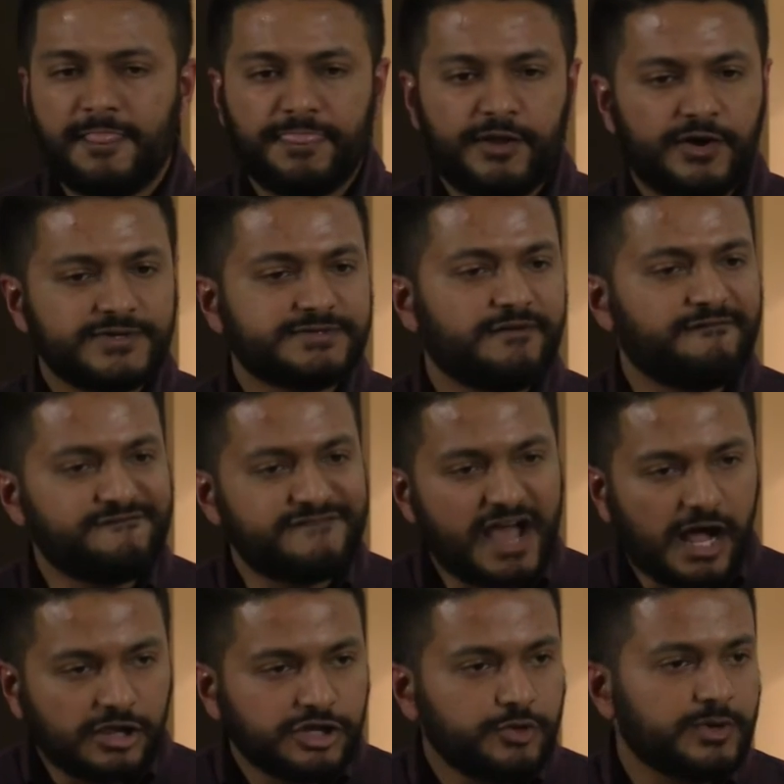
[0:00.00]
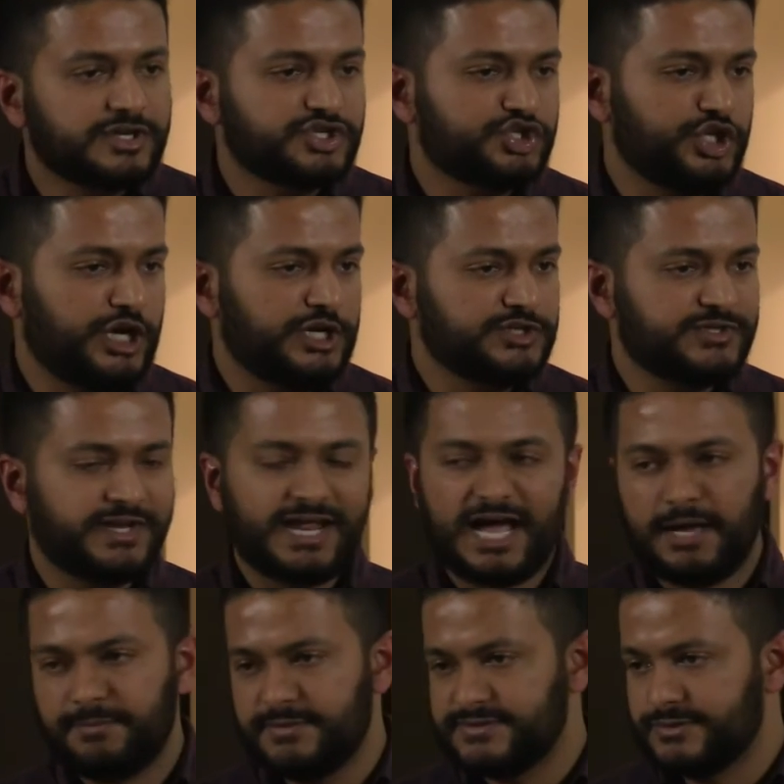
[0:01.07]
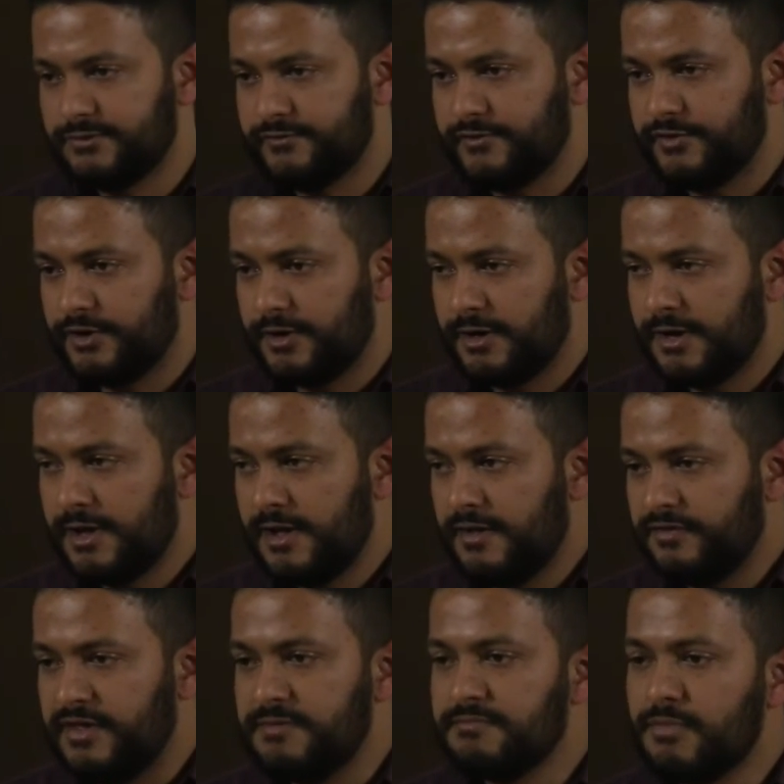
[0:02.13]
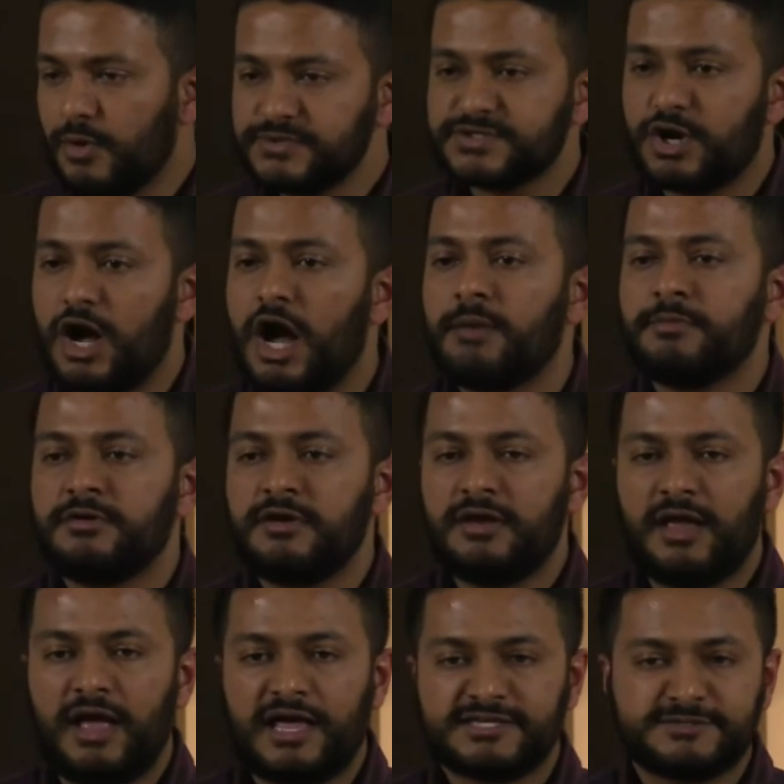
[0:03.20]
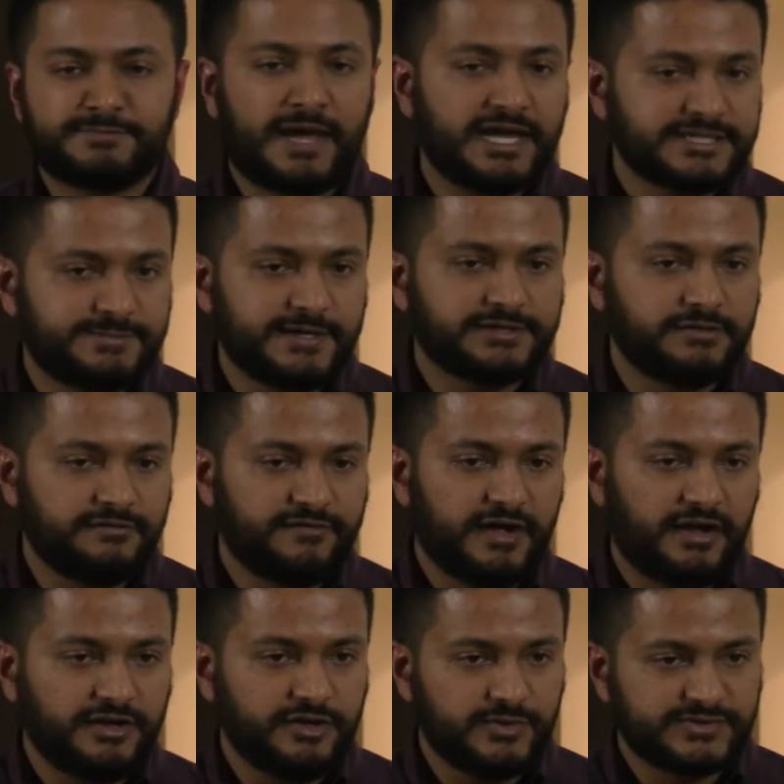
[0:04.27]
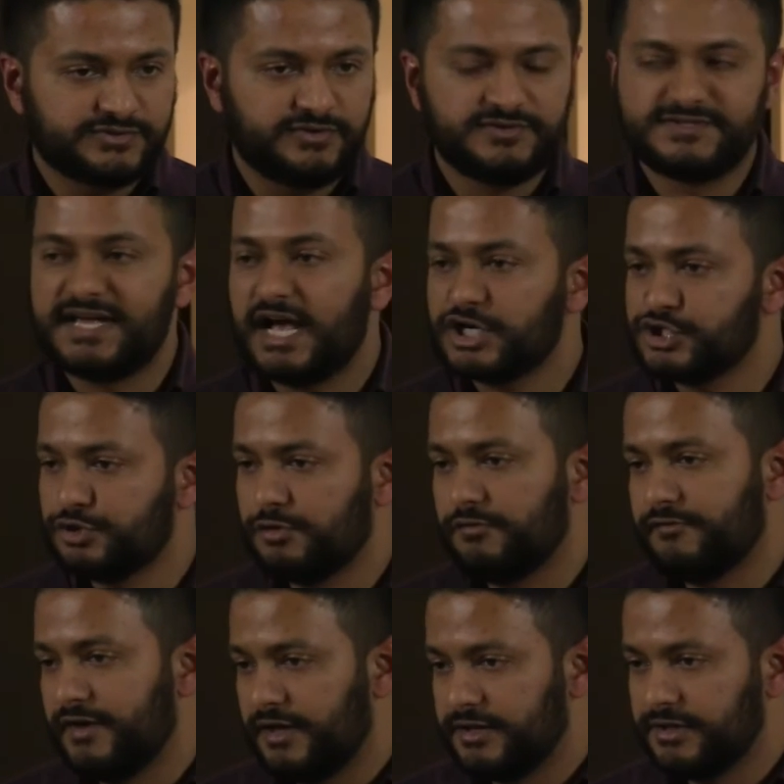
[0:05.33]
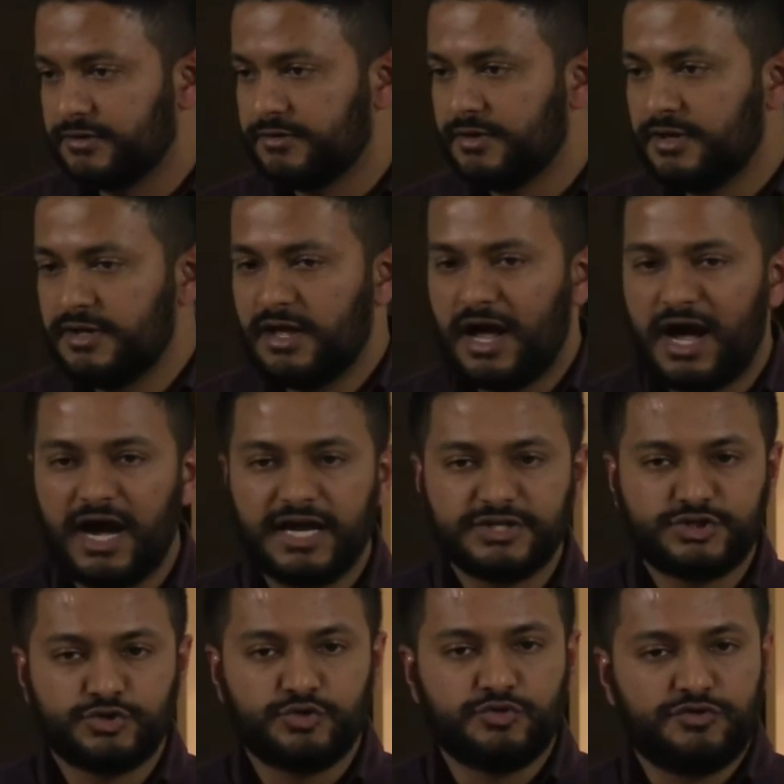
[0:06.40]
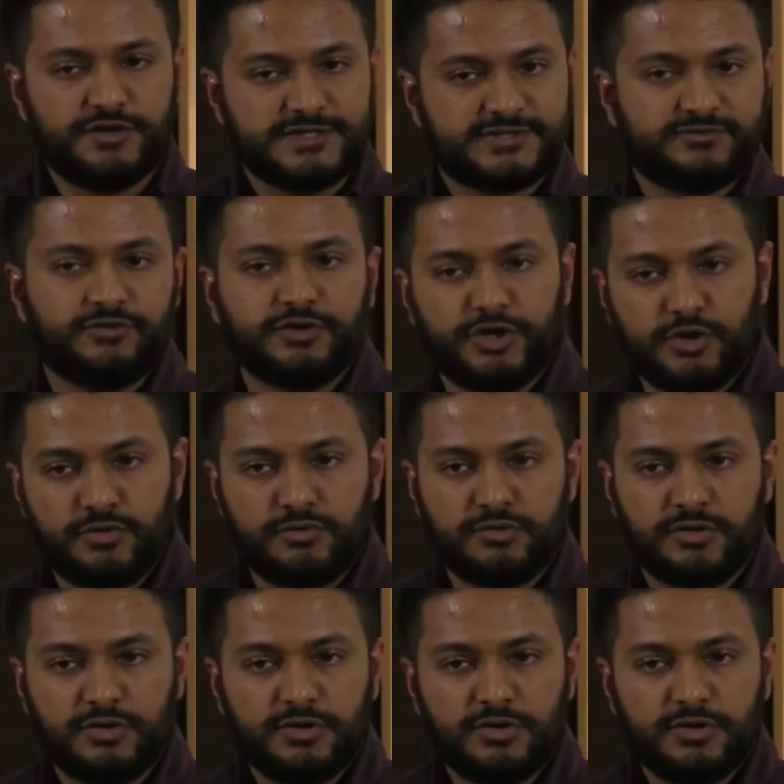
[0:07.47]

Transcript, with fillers: there is a value exchange that happens over there. The most common as aspect of value is transactional value. I do this for you,